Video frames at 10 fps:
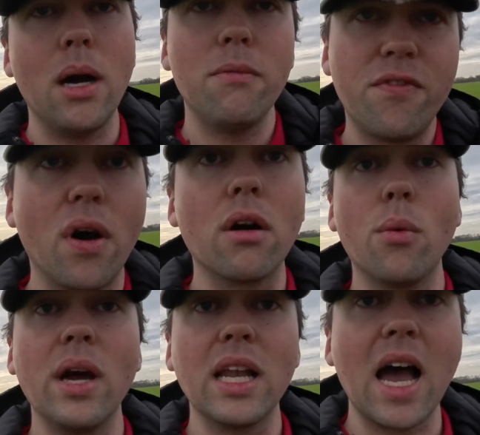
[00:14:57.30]

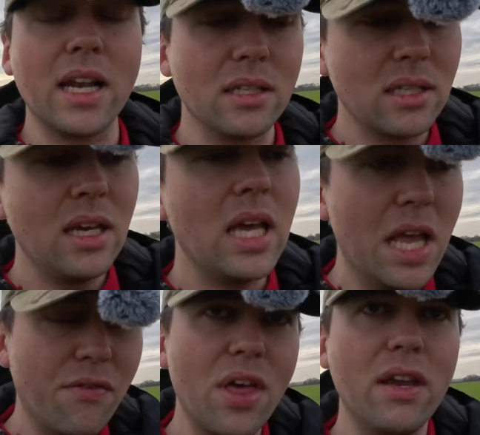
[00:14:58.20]
faraway lands
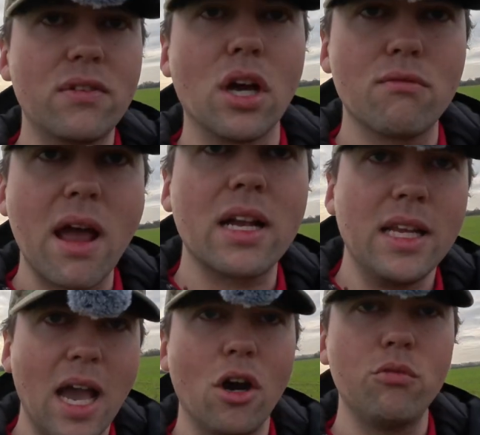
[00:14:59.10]
if they've
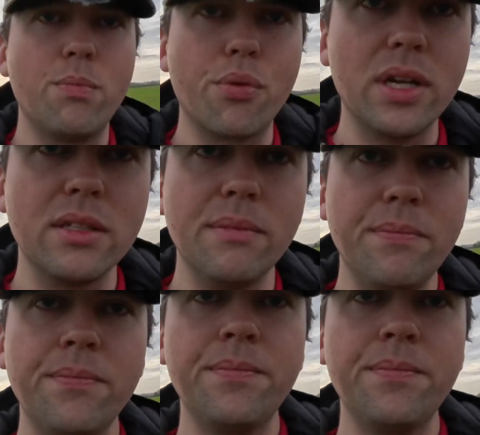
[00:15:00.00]
directly helped Britain.